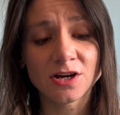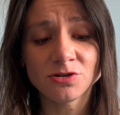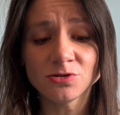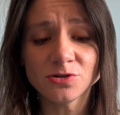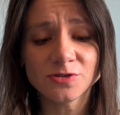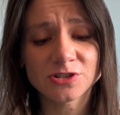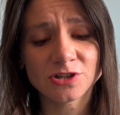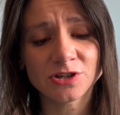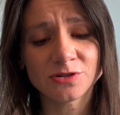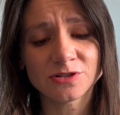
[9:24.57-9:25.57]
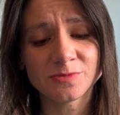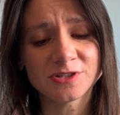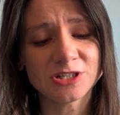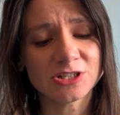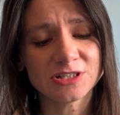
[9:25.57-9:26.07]
Crawford secures her
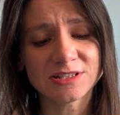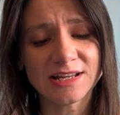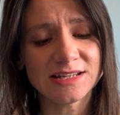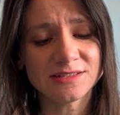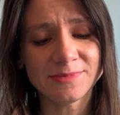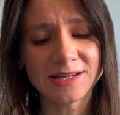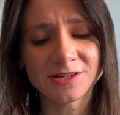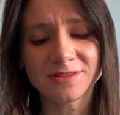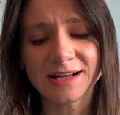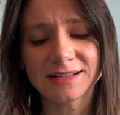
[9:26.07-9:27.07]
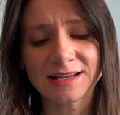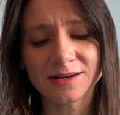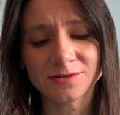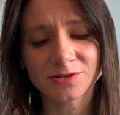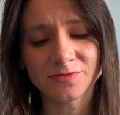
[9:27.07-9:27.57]
position as lady's maid in a grand
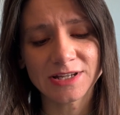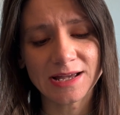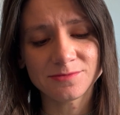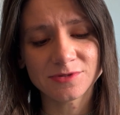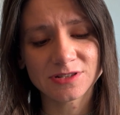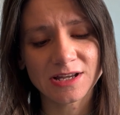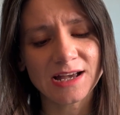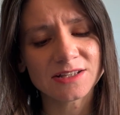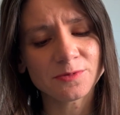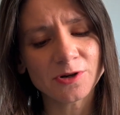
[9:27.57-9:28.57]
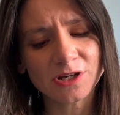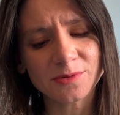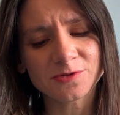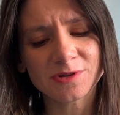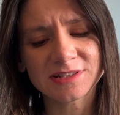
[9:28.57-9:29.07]
house on the Thames. As Bonny
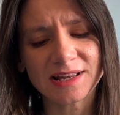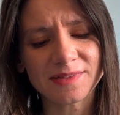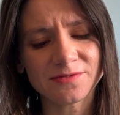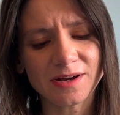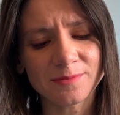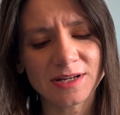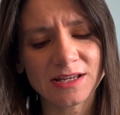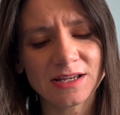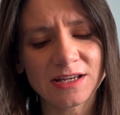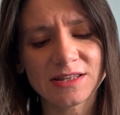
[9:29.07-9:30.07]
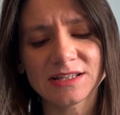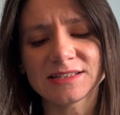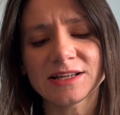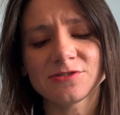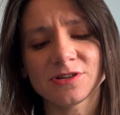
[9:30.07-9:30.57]
comes to understand the family, the
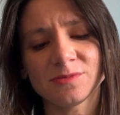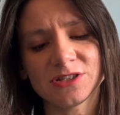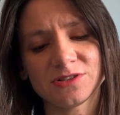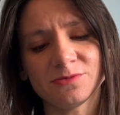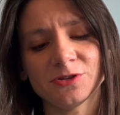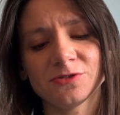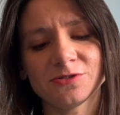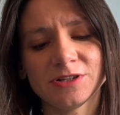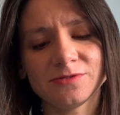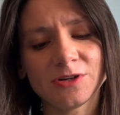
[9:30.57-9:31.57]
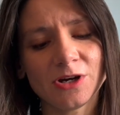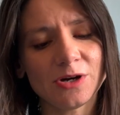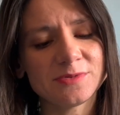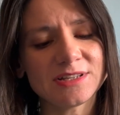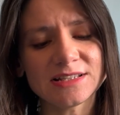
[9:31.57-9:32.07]
eccentric Mr. Moncrief,
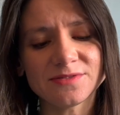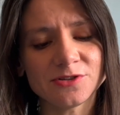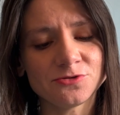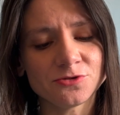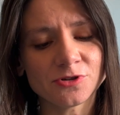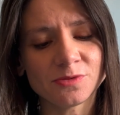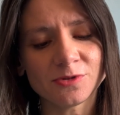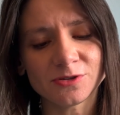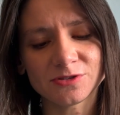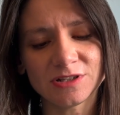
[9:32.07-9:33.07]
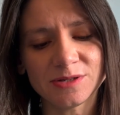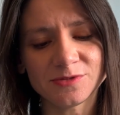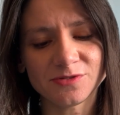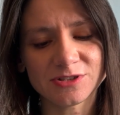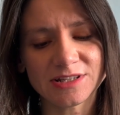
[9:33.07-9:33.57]
obsessively drawing
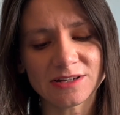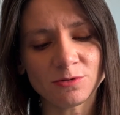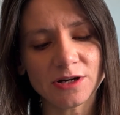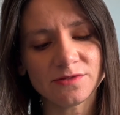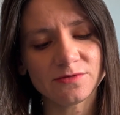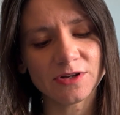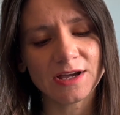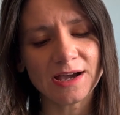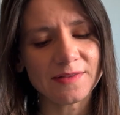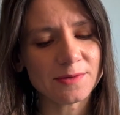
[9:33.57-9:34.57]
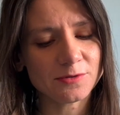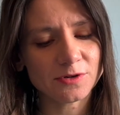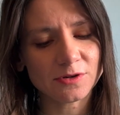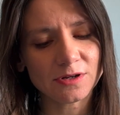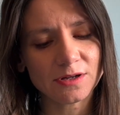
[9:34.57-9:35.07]
mausoleums for his dead wife, and their
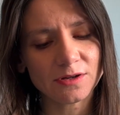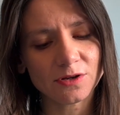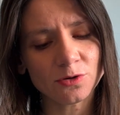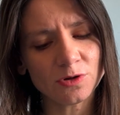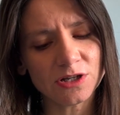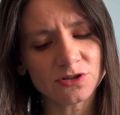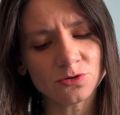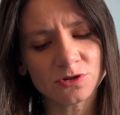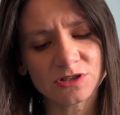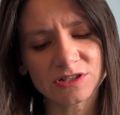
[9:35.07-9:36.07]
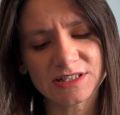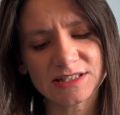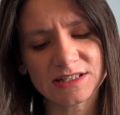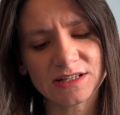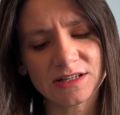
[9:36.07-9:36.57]
peculiar daughter
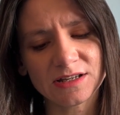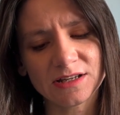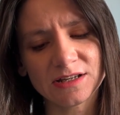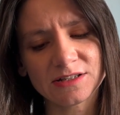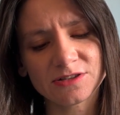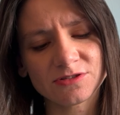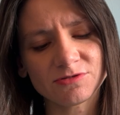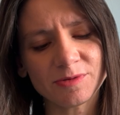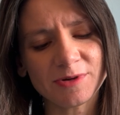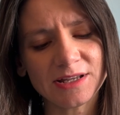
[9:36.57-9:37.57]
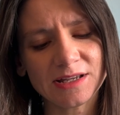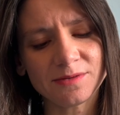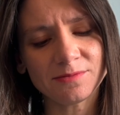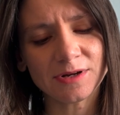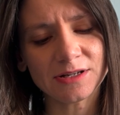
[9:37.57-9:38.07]
Cissy, scribbling
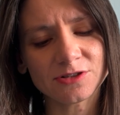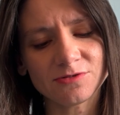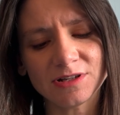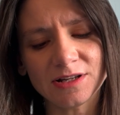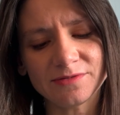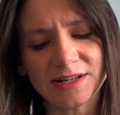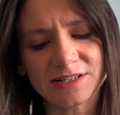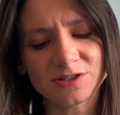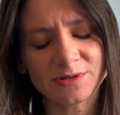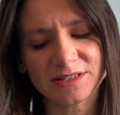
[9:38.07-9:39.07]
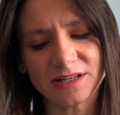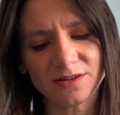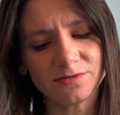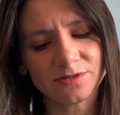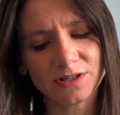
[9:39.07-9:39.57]
imaginary love letters to
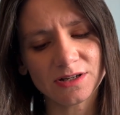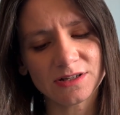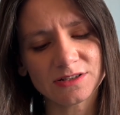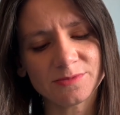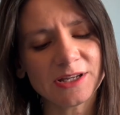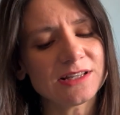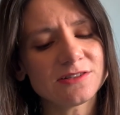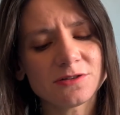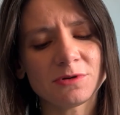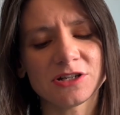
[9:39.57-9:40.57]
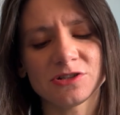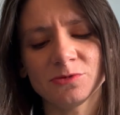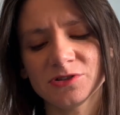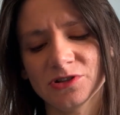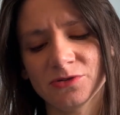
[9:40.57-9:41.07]
herself, she begins to question
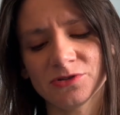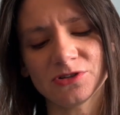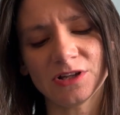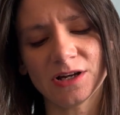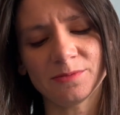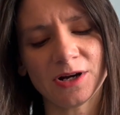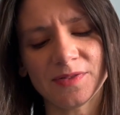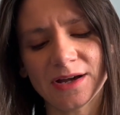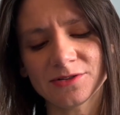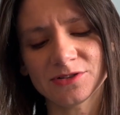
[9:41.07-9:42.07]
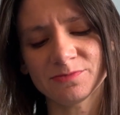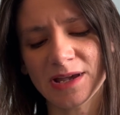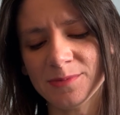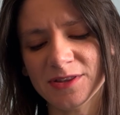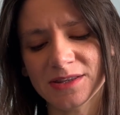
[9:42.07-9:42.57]
what secrets are lying behind the house's
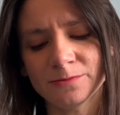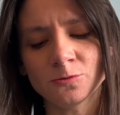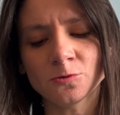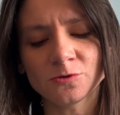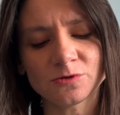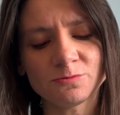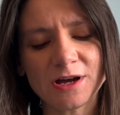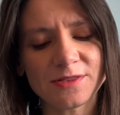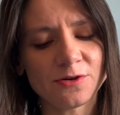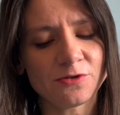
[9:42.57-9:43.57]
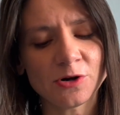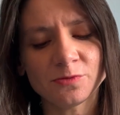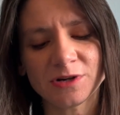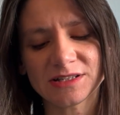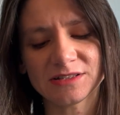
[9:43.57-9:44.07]
paper-thin walls and whether her own
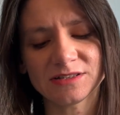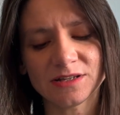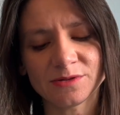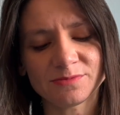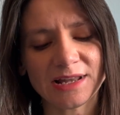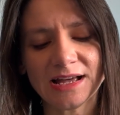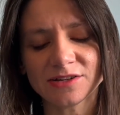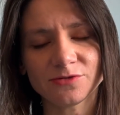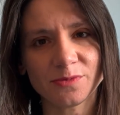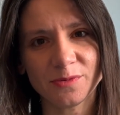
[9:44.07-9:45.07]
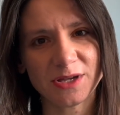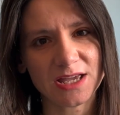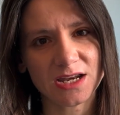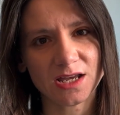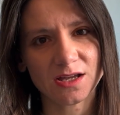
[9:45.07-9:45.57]
presence here was planned from the beginning.